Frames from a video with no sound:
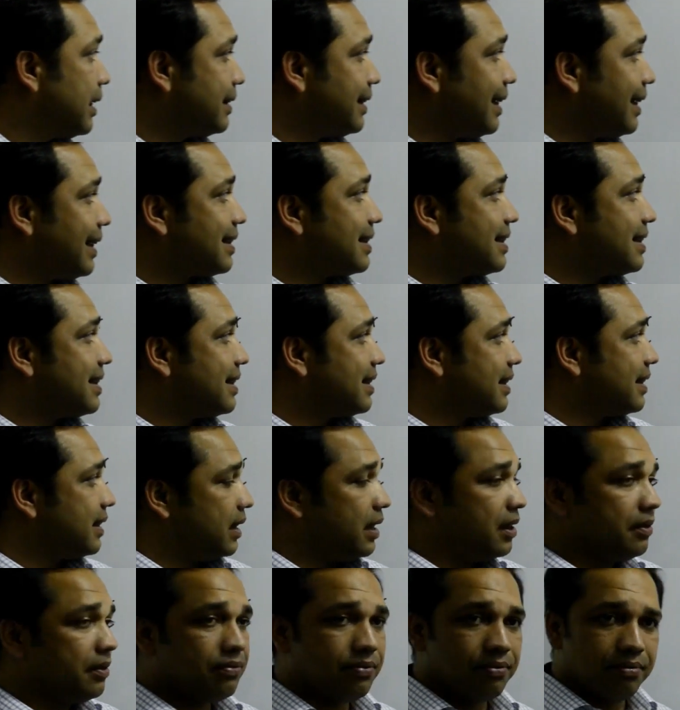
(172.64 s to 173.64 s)
That
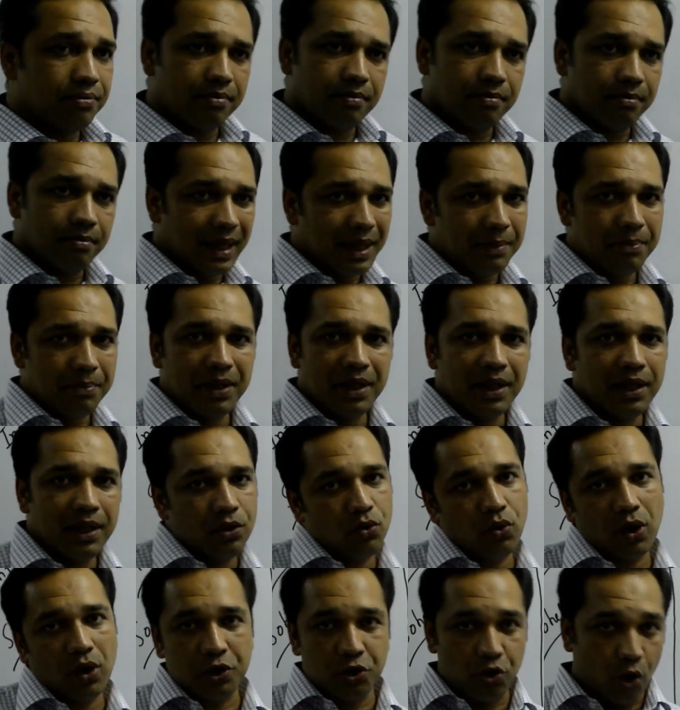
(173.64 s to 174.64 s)
if maybe
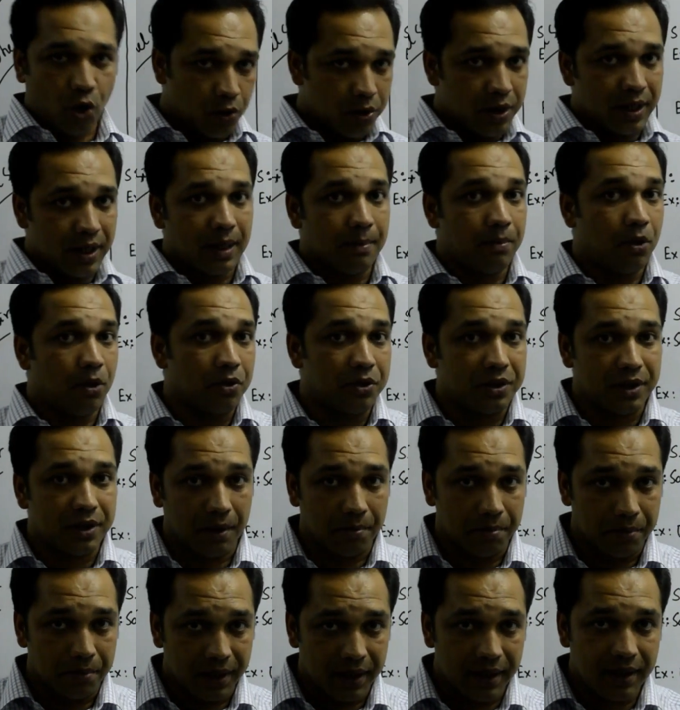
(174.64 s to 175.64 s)
you are talking about
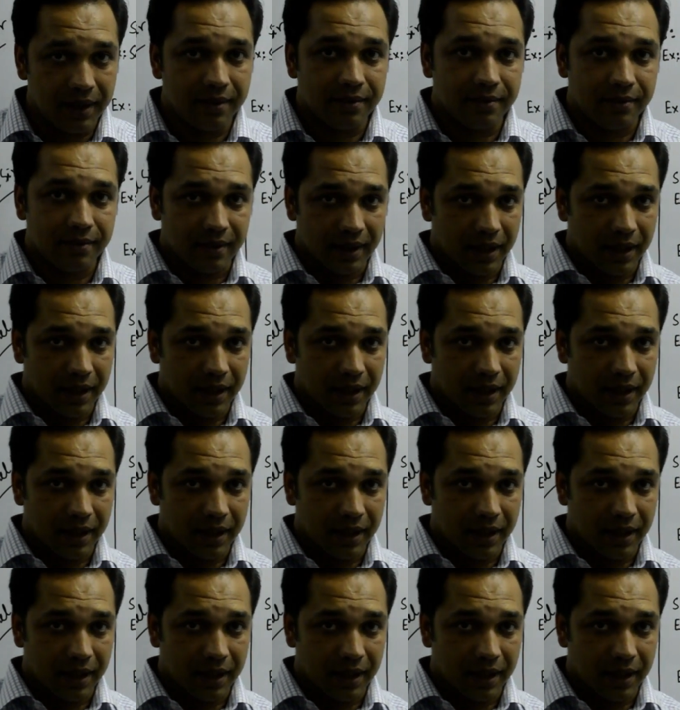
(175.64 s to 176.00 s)
Sabir,